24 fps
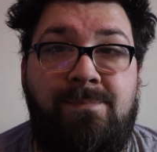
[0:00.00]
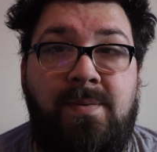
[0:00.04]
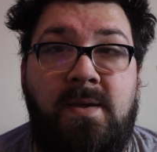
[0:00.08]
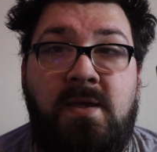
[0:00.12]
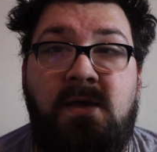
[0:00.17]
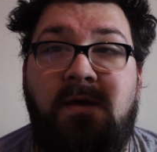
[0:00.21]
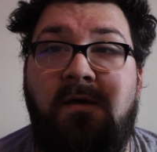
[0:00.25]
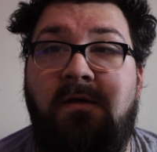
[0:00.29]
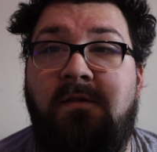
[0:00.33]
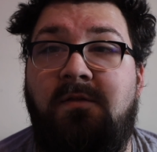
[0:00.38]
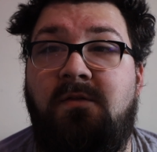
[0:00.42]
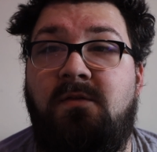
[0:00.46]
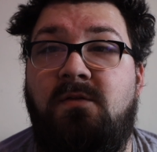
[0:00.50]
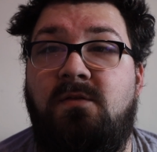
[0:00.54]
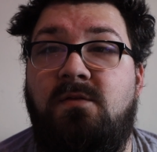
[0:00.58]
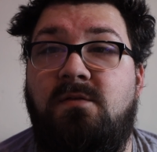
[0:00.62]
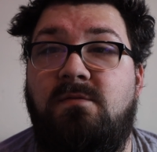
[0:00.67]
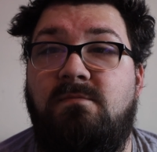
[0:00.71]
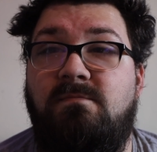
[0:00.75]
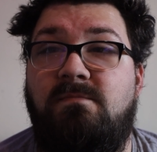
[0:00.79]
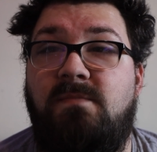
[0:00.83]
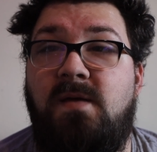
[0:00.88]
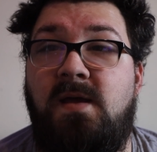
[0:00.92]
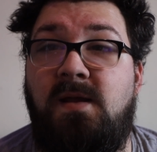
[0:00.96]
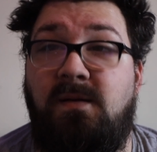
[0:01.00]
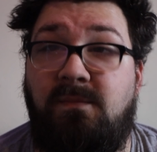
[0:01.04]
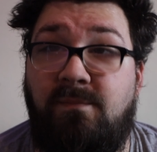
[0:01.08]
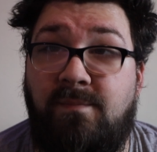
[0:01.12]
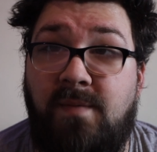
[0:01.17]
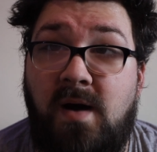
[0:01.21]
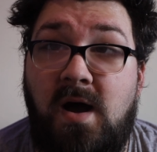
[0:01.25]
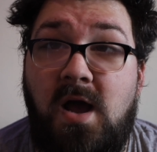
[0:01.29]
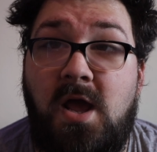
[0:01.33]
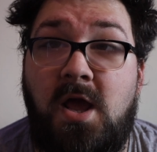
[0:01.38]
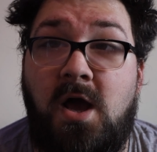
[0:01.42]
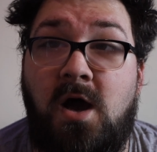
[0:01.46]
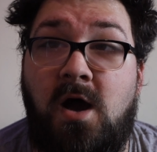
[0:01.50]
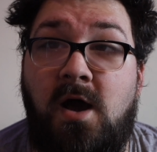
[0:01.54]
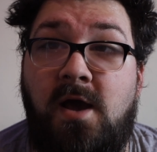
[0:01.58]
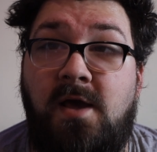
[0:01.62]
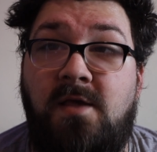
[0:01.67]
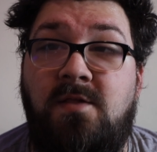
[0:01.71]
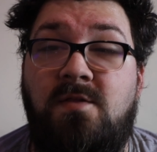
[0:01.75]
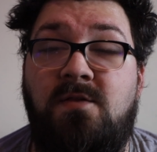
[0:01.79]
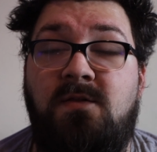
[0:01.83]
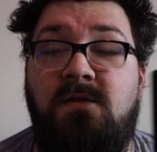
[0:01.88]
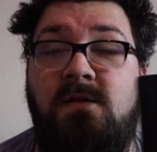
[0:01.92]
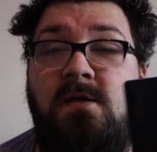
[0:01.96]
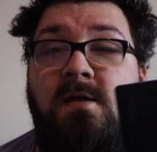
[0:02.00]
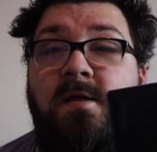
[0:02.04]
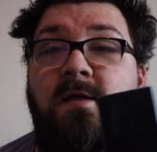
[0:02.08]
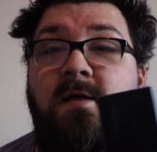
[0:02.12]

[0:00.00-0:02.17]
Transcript: Because in my eyes,